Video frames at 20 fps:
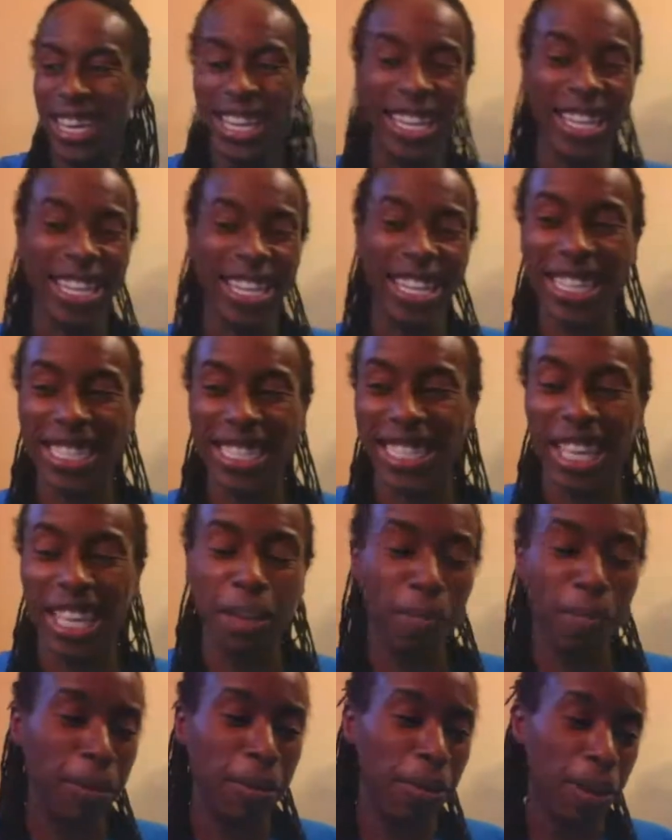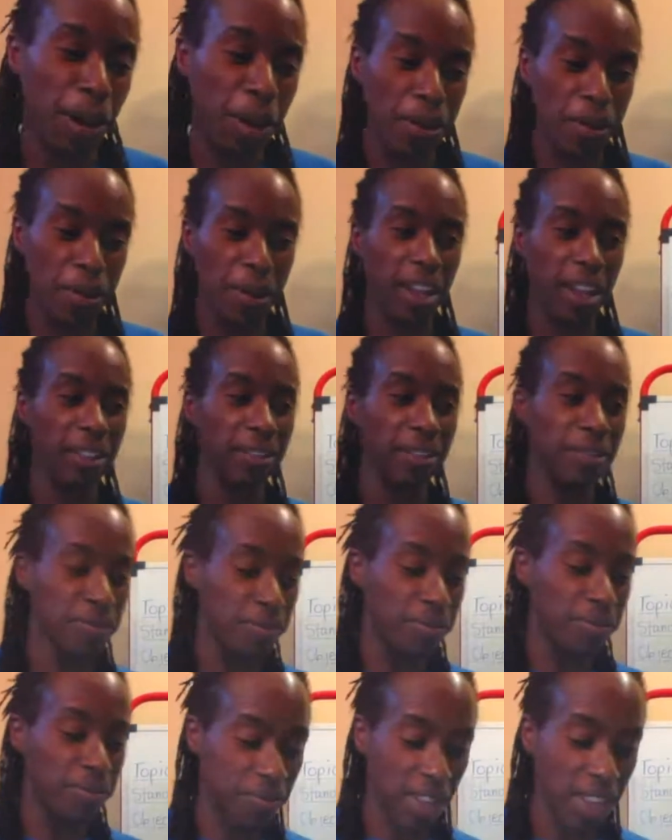Let's keep it going.
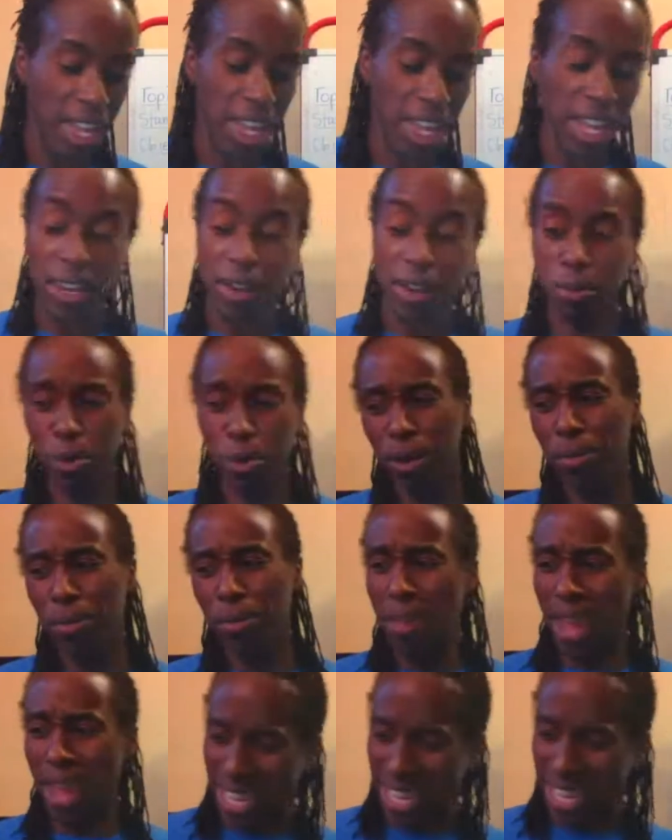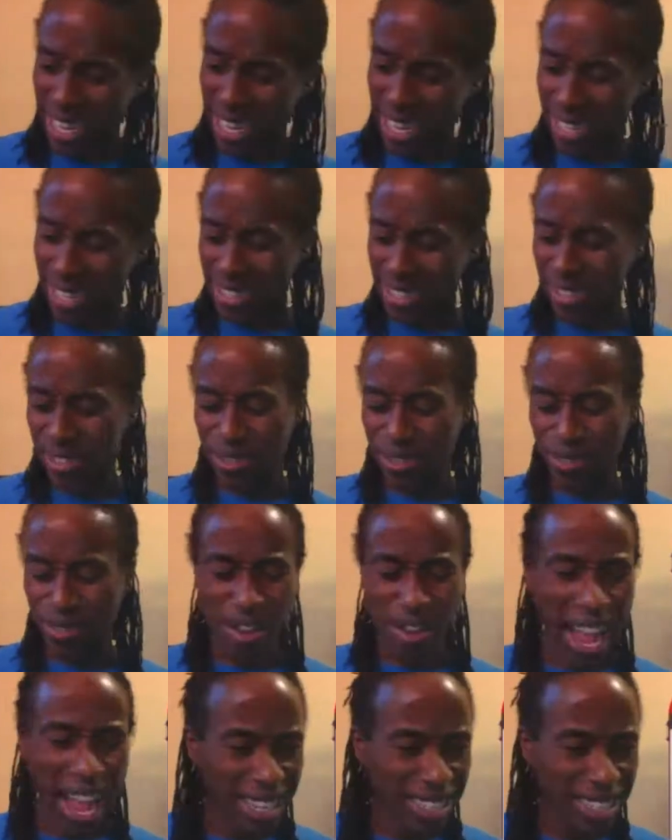We're making
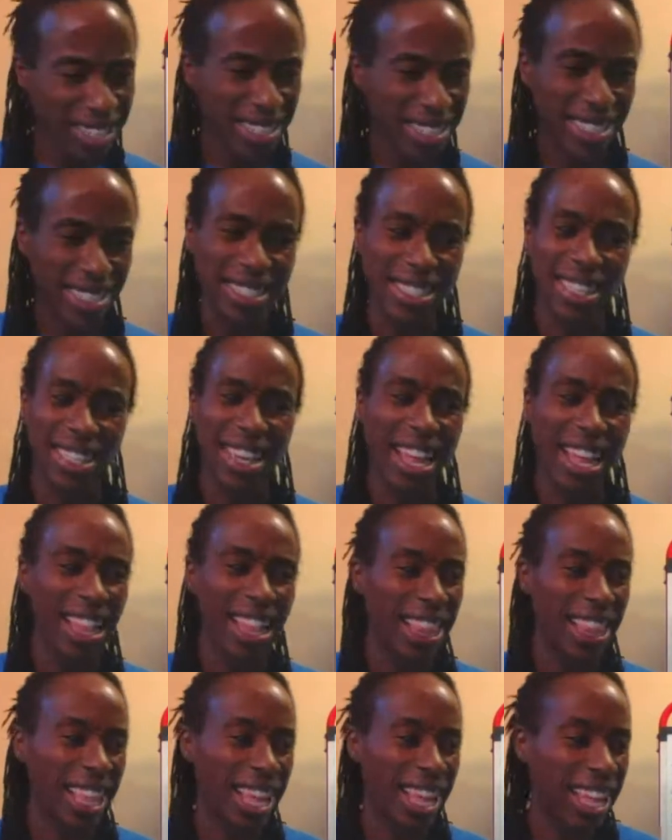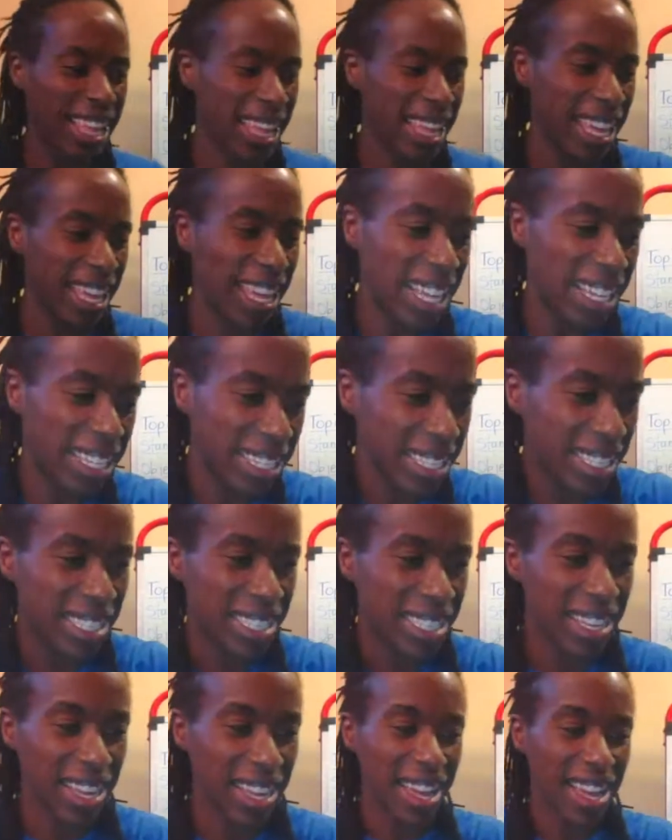contractions and I like it.
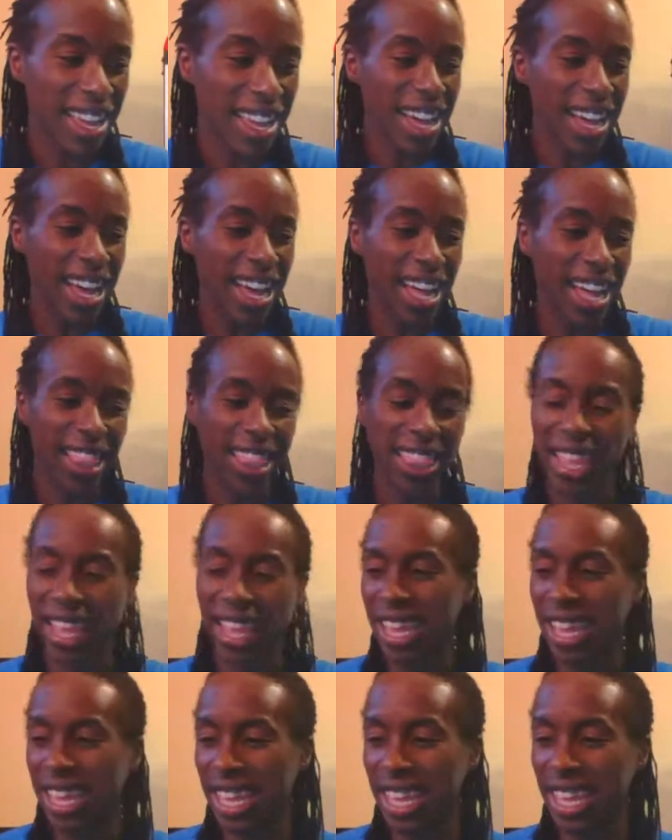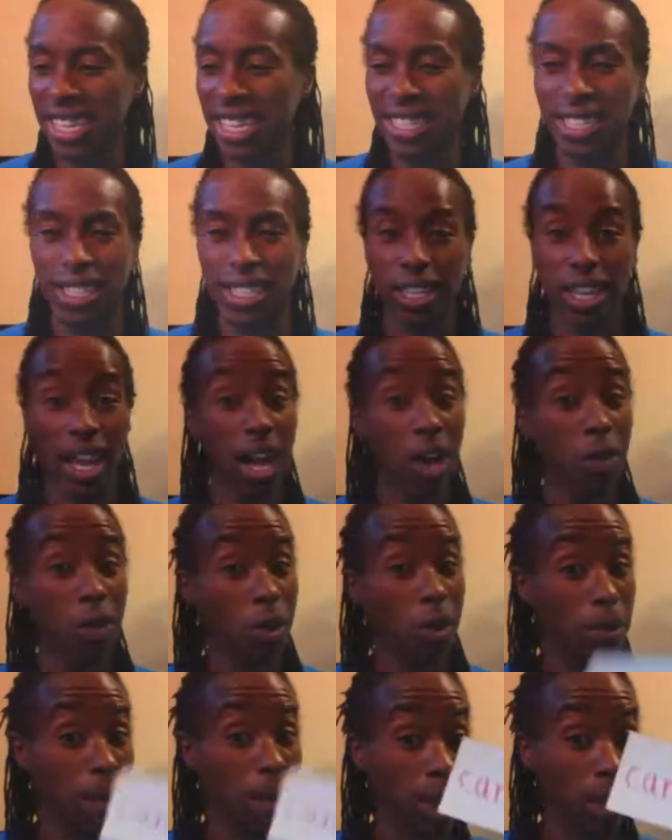I like it. How
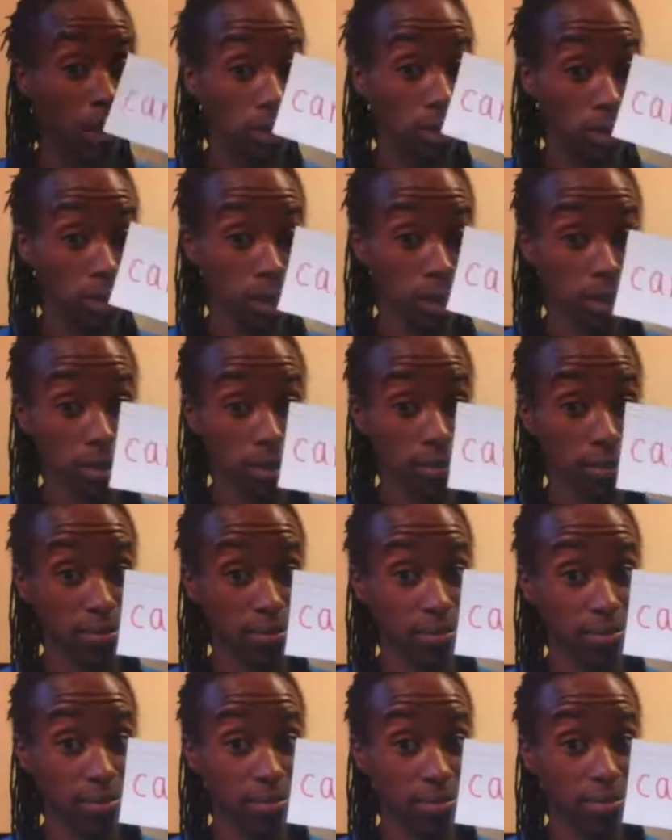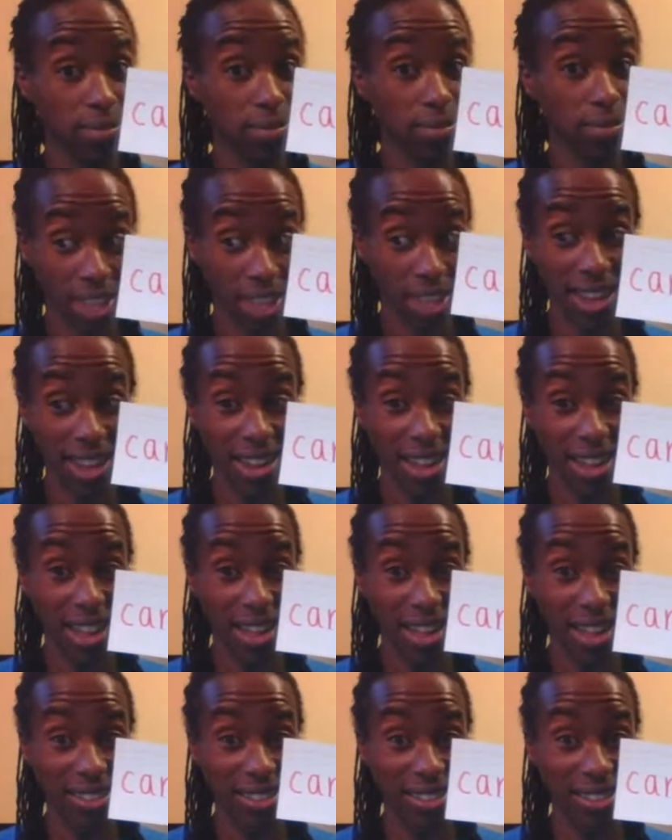about
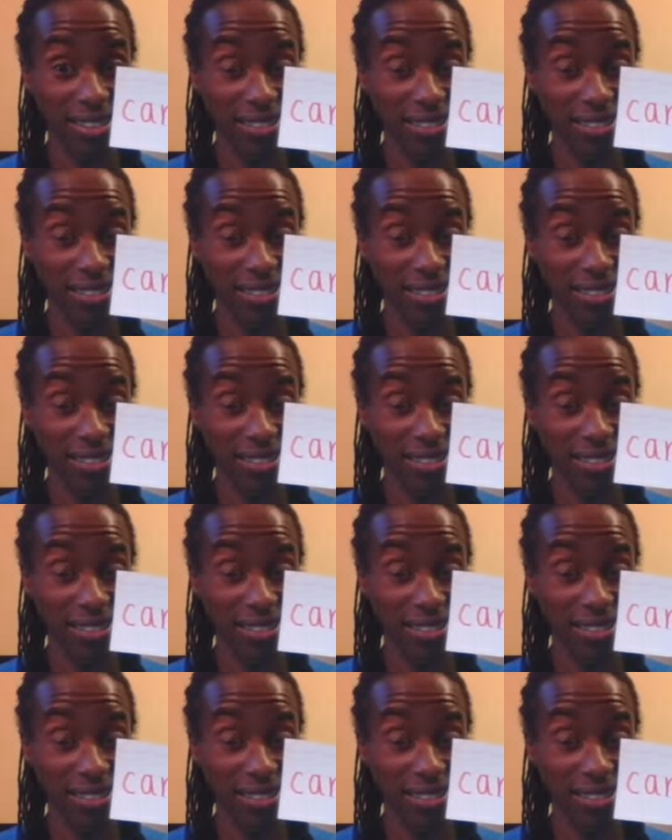cannot?